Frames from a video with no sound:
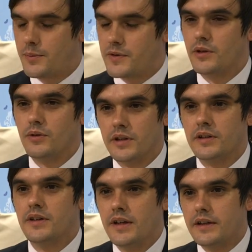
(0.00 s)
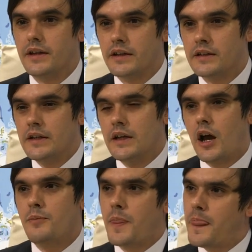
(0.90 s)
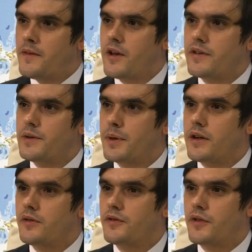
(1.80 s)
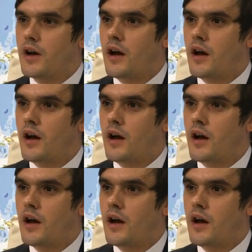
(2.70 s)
absolutely, yeah. There is a bit of,